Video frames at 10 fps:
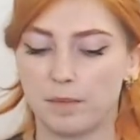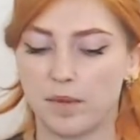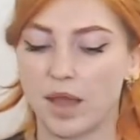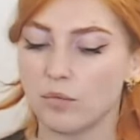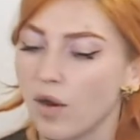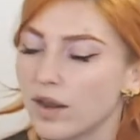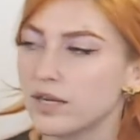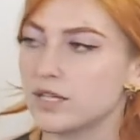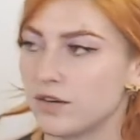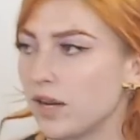I
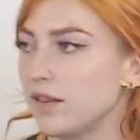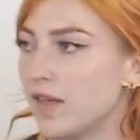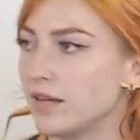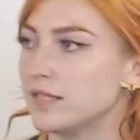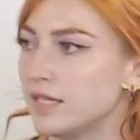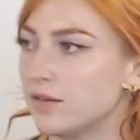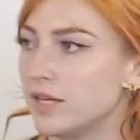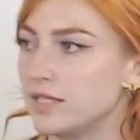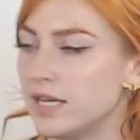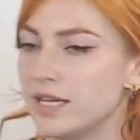wanted to create that
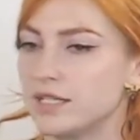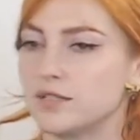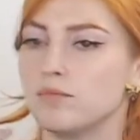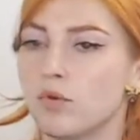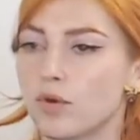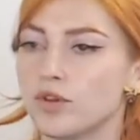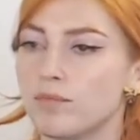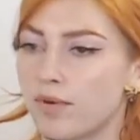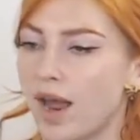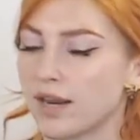series is the more you
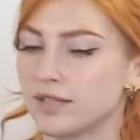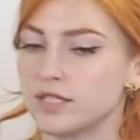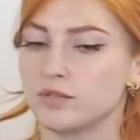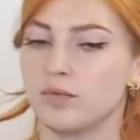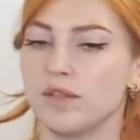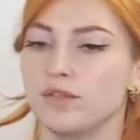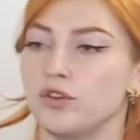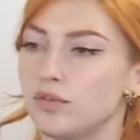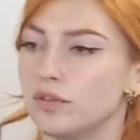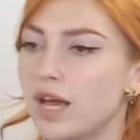practice with
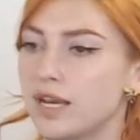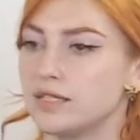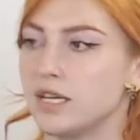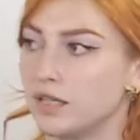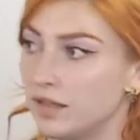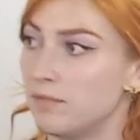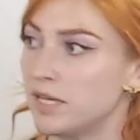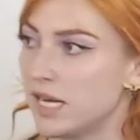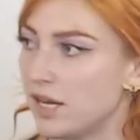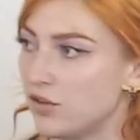utilizing
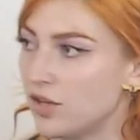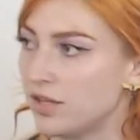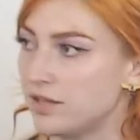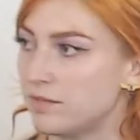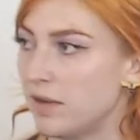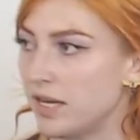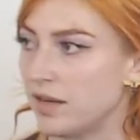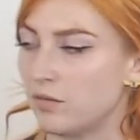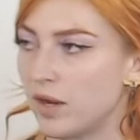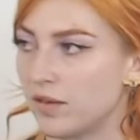limitations,
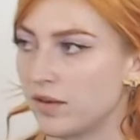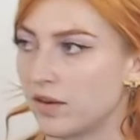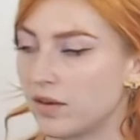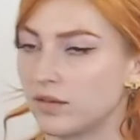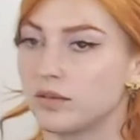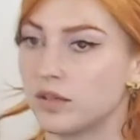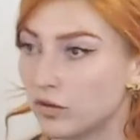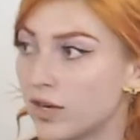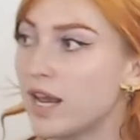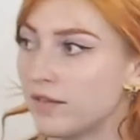meaning whether
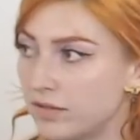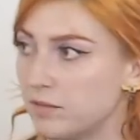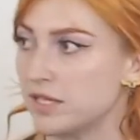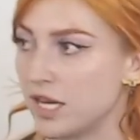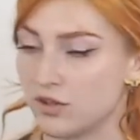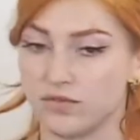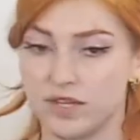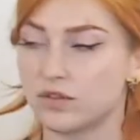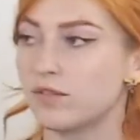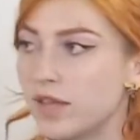creative limitations,
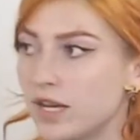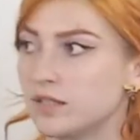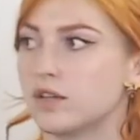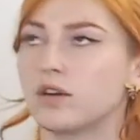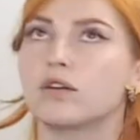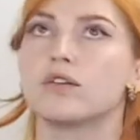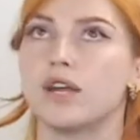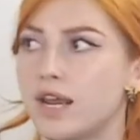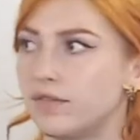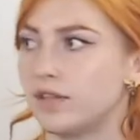these are things that are
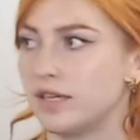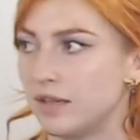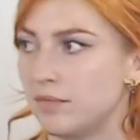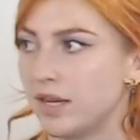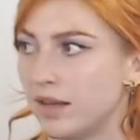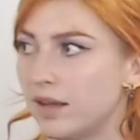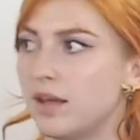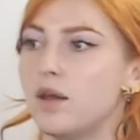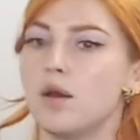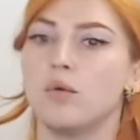creatively limiting
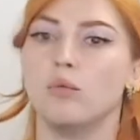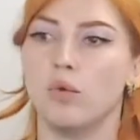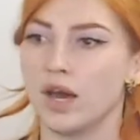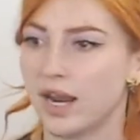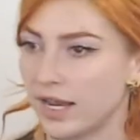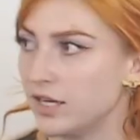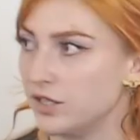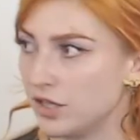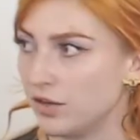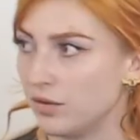what I can
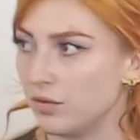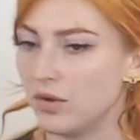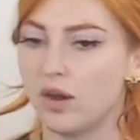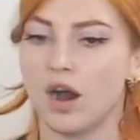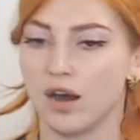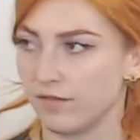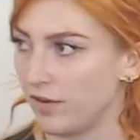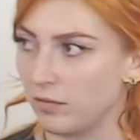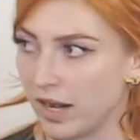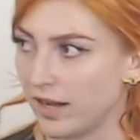do on
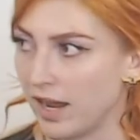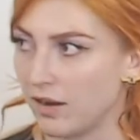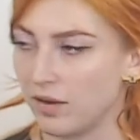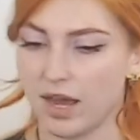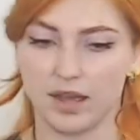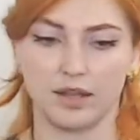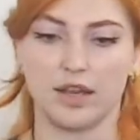film right now. Yeah.